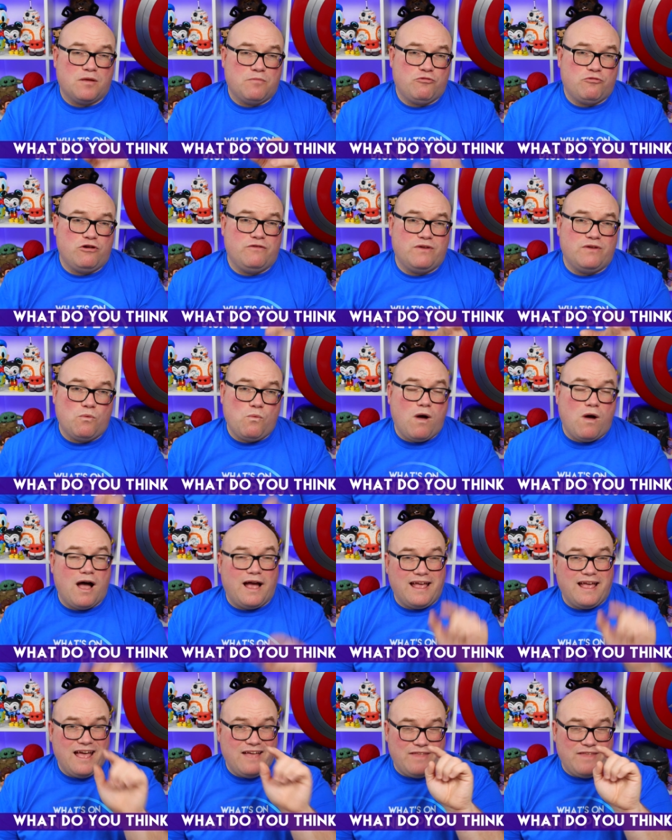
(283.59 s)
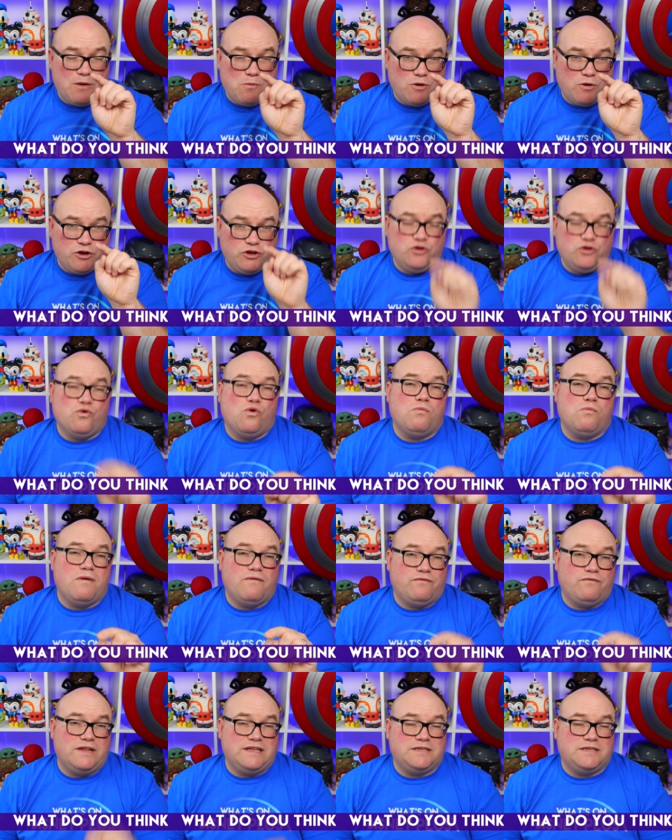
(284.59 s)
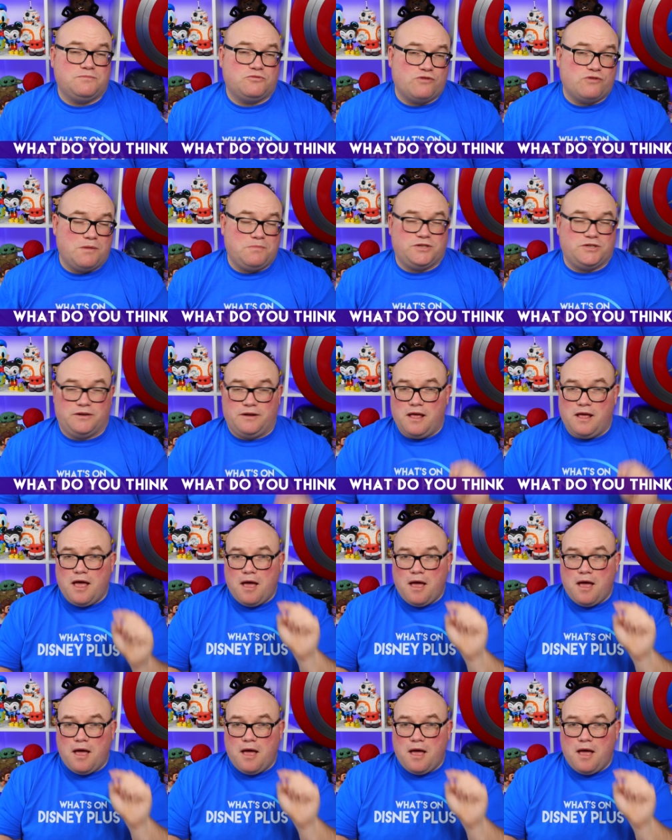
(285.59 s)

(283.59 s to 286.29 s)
proving why they want your monthly subscription option.